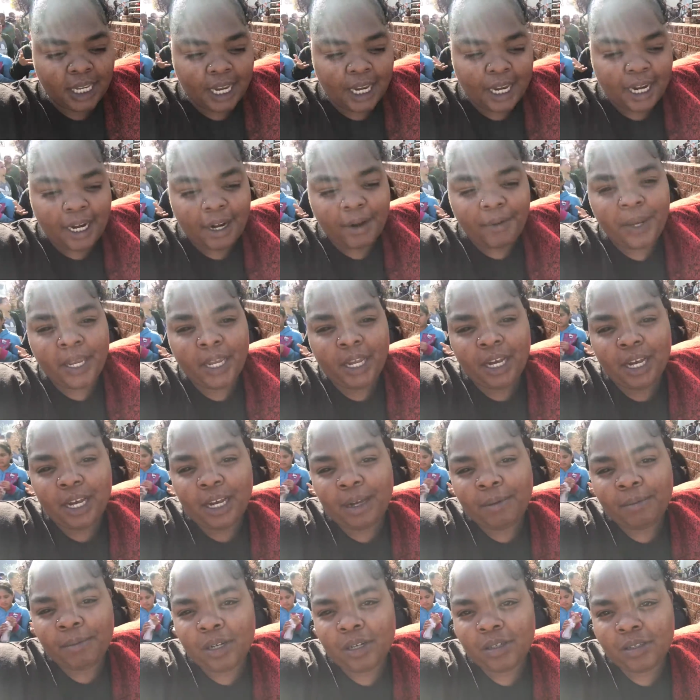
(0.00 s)
there. We
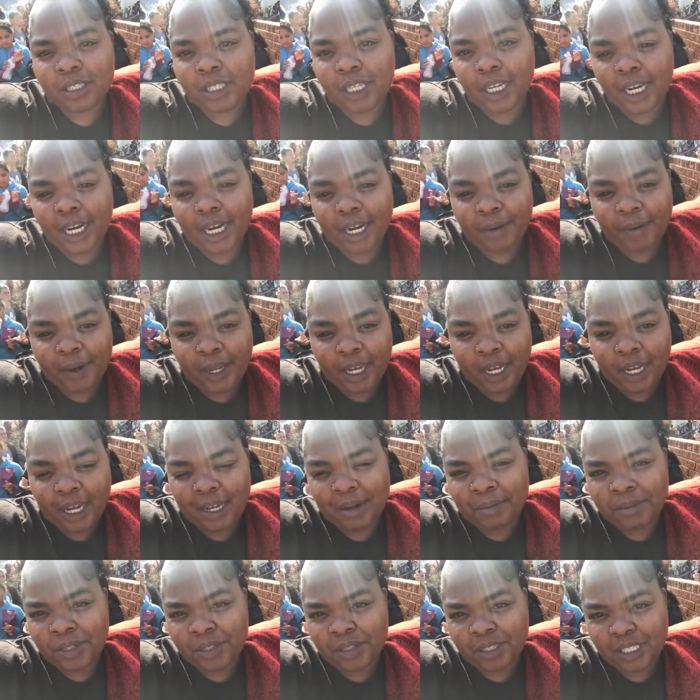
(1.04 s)
almost there. We
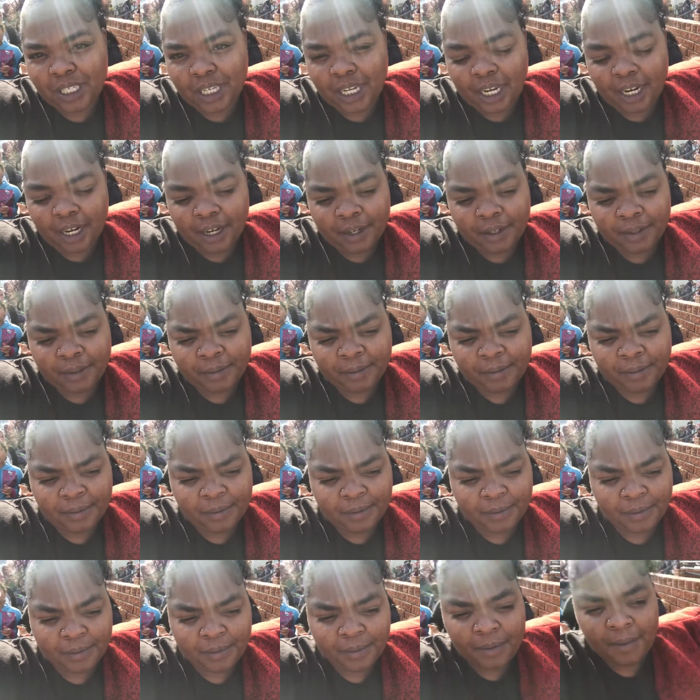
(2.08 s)
almost
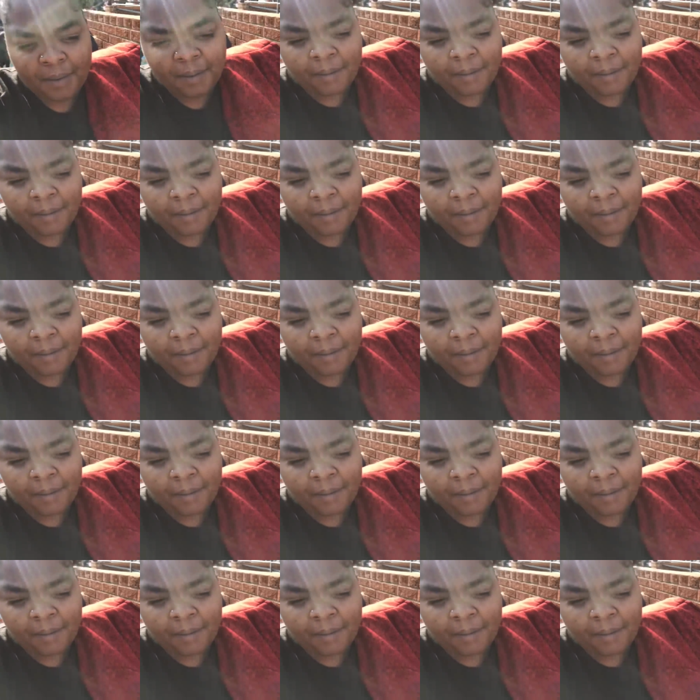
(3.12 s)
there.